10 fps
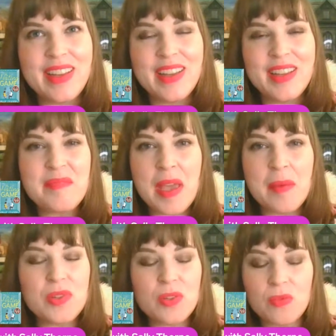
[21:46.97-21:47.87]
be able
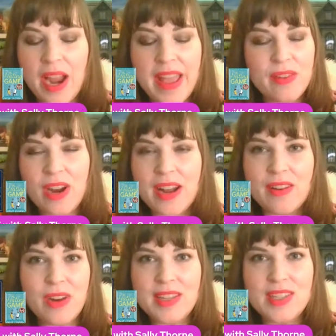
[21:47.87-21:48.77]
to write and write and
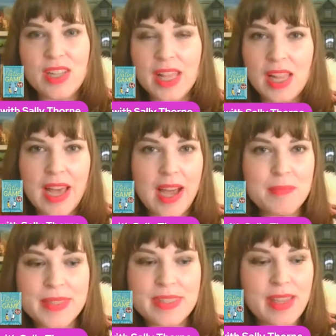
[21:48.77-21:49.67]
write till I
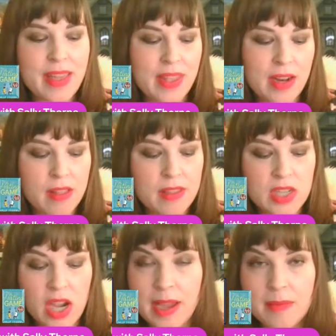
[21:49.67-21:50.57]
collapse. And then other
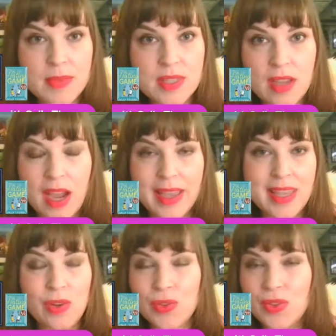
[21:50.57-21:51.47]
times, I can
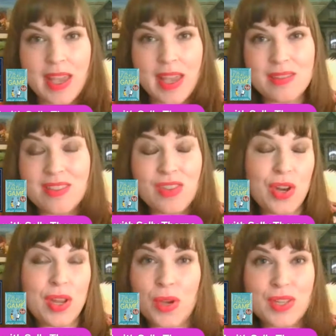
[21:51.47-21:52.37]
only get 30
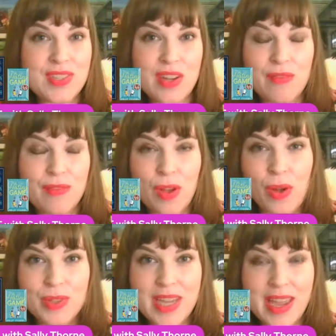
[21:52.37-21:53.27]
words done for the whole
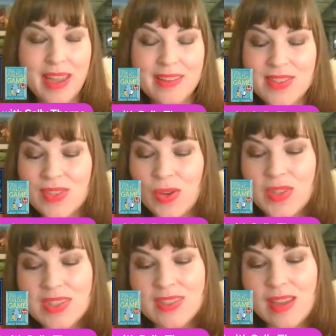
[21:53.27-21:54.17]
day. So
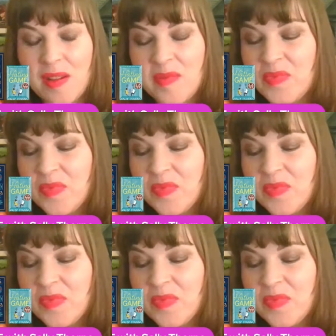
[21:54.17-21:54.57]
it's an